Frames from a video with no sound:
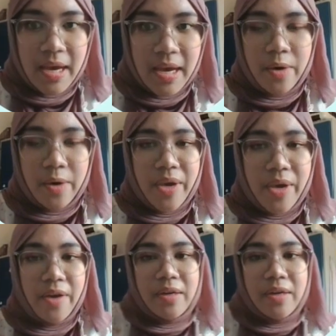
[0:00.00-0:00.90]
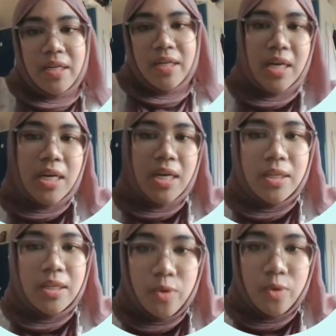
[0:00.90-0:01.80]
We have
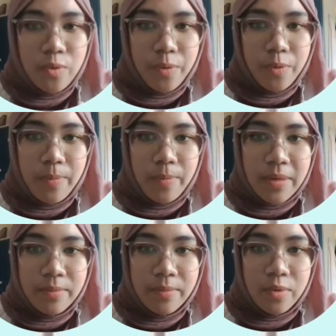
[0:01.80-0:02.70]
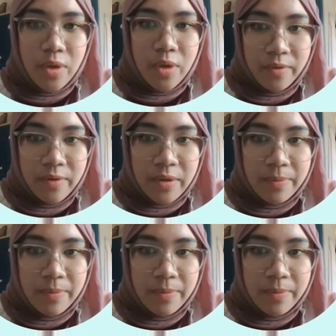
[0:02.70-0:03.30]
two problem to solve.